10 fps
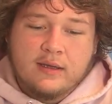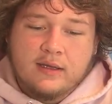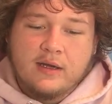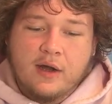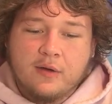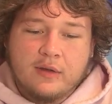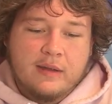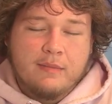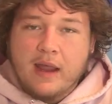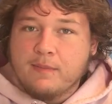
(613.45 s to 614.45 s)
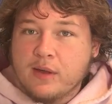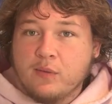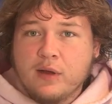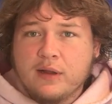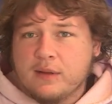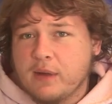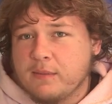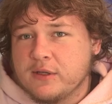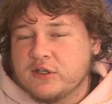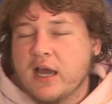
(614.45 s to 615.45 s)
you know, it might be Will, it
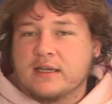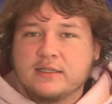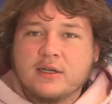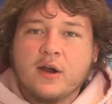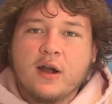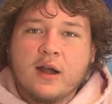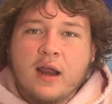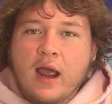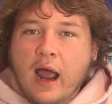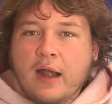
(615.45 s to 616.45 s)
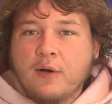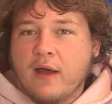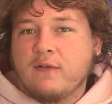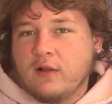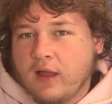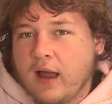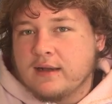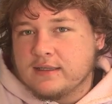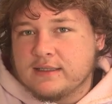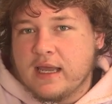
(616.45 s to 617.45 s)
might be Jackson Dart. I don't have a
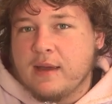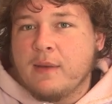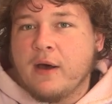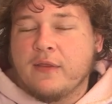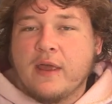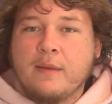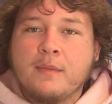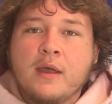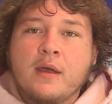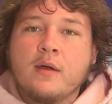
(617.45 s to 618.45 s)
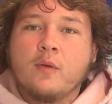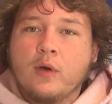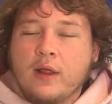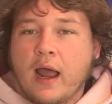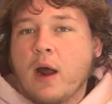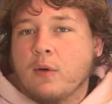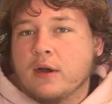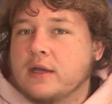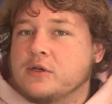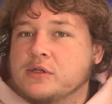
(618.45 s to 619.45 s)
lot to say about them. Will
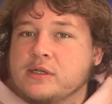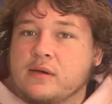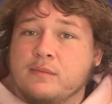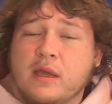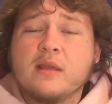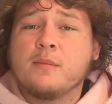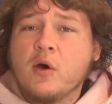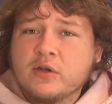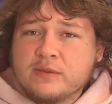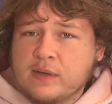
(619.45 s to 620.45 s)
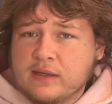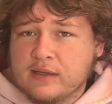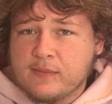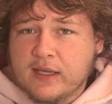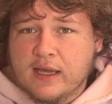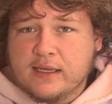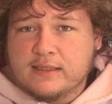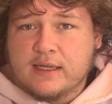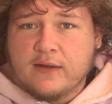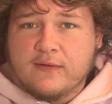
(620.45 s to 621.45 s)
Howard interested me the most, mainly
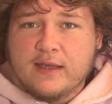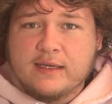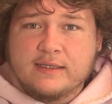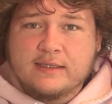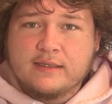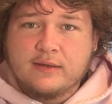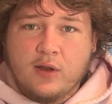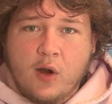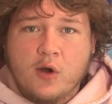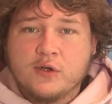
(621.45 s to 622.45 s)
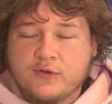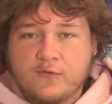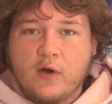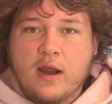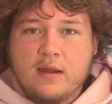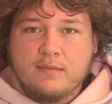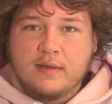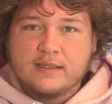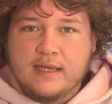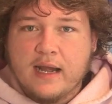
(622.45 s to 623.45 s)
because of his large frame,
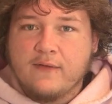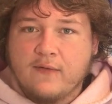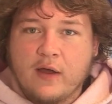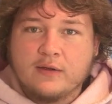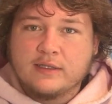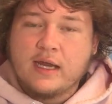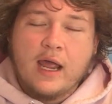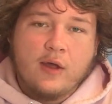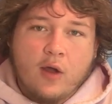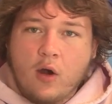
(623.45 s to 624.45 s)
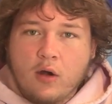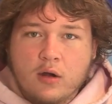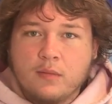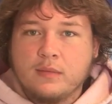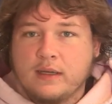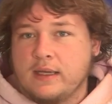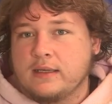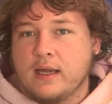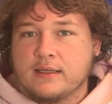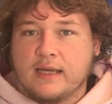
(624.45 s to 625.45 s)
his NFL-style arm. He
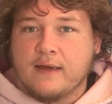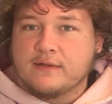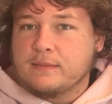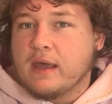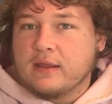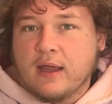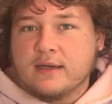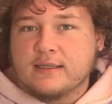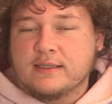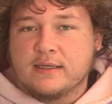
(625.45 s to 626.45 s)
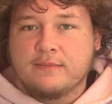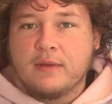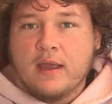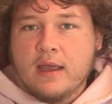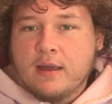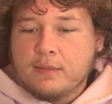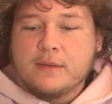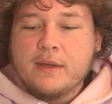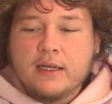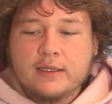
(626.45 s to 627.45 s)
does have some athleticism, but to
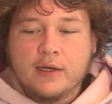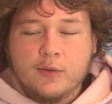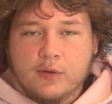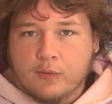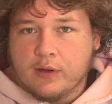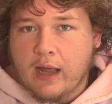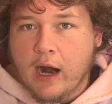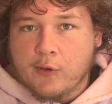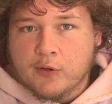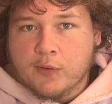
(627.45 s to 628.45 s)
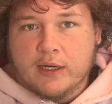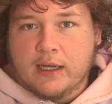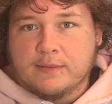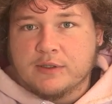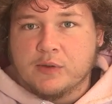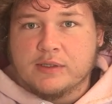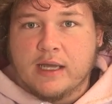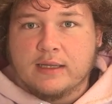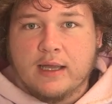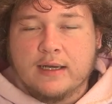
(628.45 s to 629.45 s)
be clear with Will Howard when it comes to his
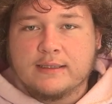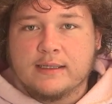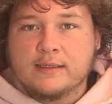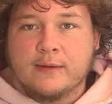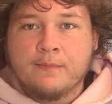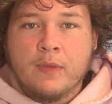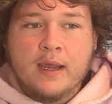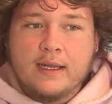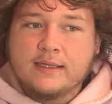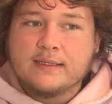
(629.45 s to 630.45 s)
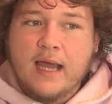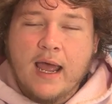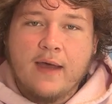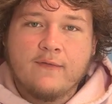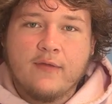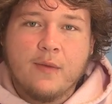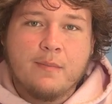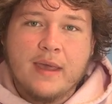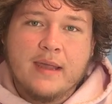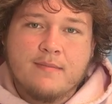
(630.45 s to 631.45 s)
athleticism, he doesn't have the
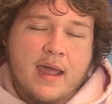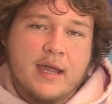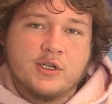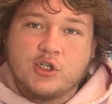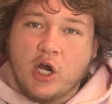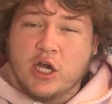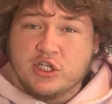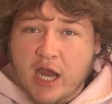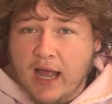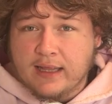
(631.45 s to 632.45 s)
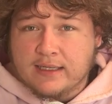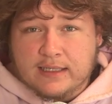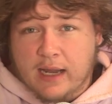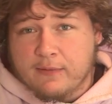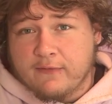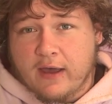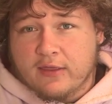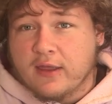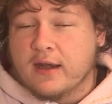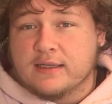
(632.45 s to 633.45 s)
big man Josh Allen type of
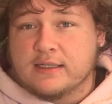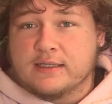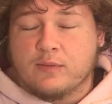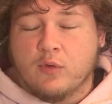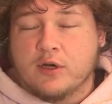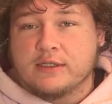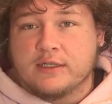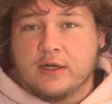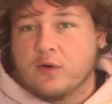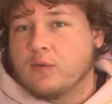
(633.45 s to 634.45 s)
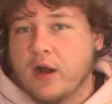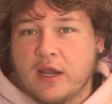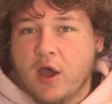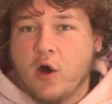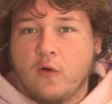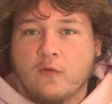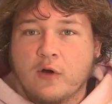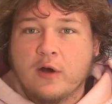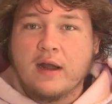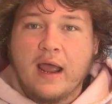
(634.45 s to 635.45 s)
athleticism where he's going to run you
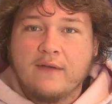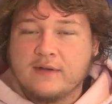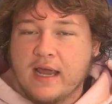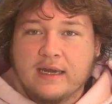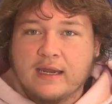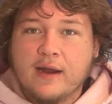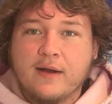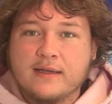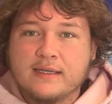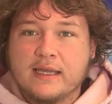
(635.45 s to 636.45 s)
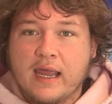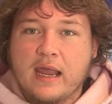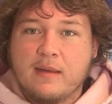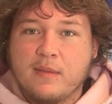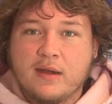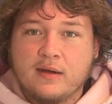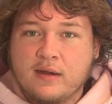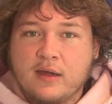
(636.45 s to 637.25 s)
over and have 10 carries a game and